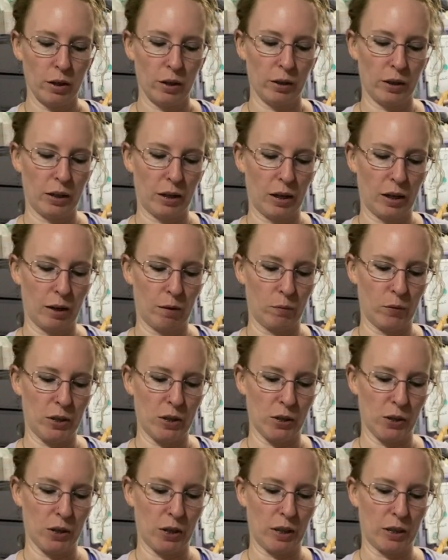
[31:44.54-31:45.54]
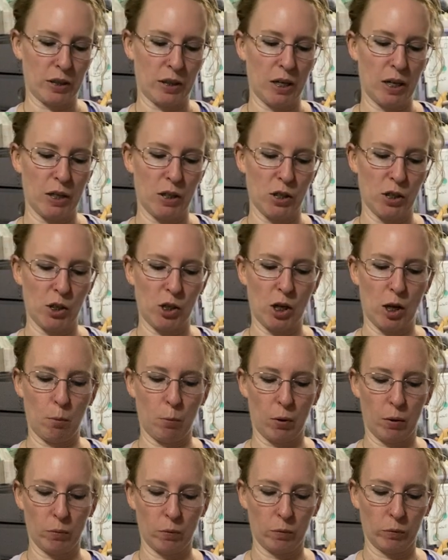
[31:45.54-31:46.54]
they have these like 10 step
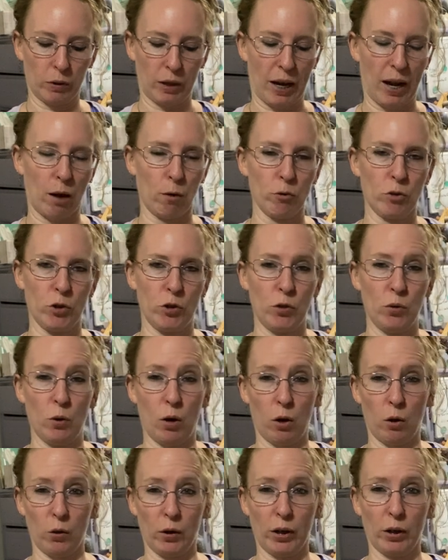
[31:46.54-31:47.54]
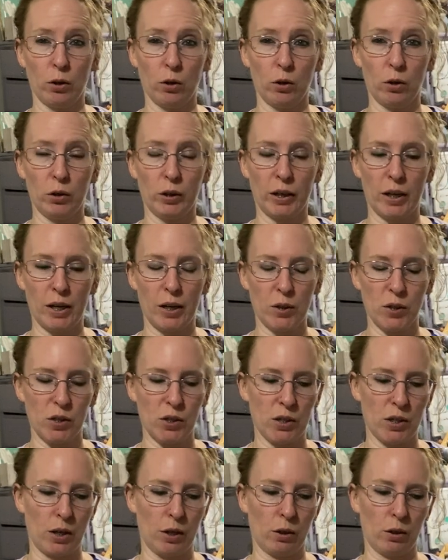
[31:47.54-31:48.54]
how to do Hardanger kits
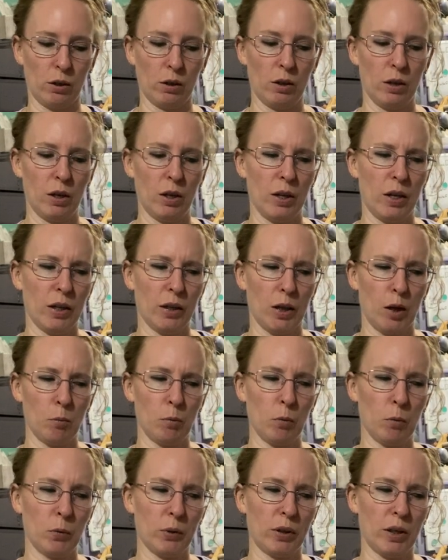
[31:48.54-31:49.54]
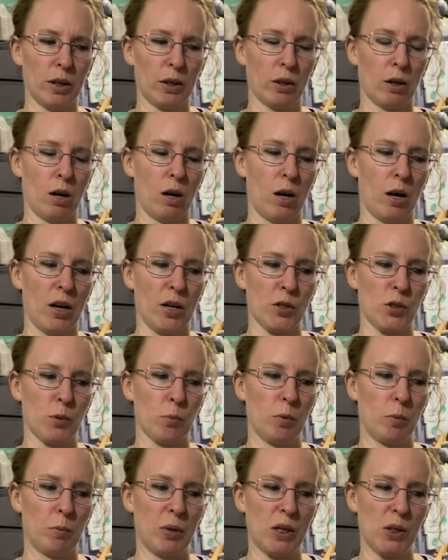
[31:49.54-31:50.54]
that are, I can't remember what they cost,
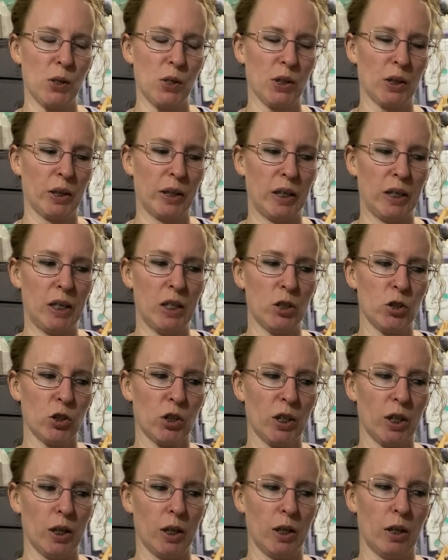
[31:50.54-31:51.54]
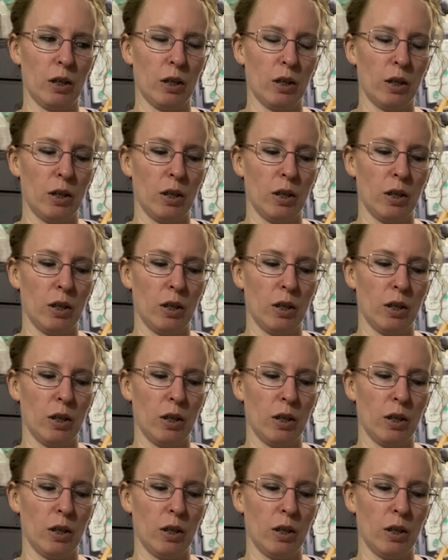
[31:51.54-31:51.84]
but basically each kit,